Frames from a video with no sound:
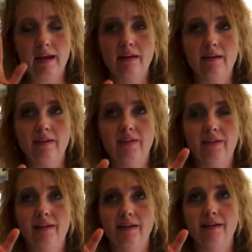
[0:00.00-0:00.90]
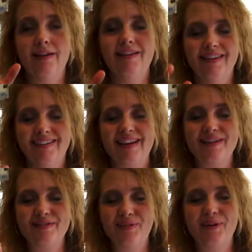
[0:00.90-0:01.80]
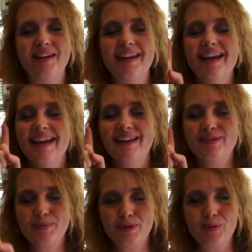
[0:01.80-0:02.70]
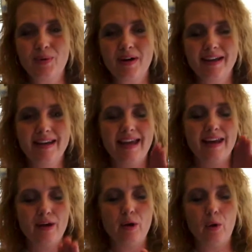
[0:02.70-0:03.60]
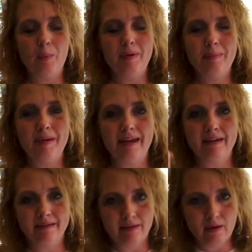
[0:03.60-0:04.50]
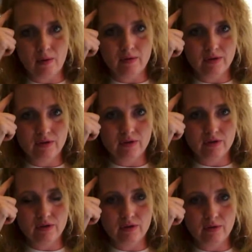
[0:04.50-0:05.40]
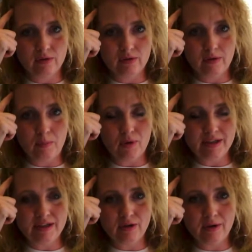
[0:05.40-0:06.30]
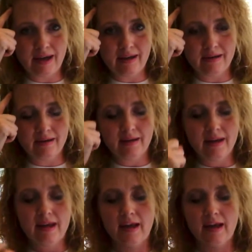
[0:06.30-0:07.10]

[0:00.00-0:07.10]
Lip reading: And it's the sign for it is with a 1 and an open B. You point to your head,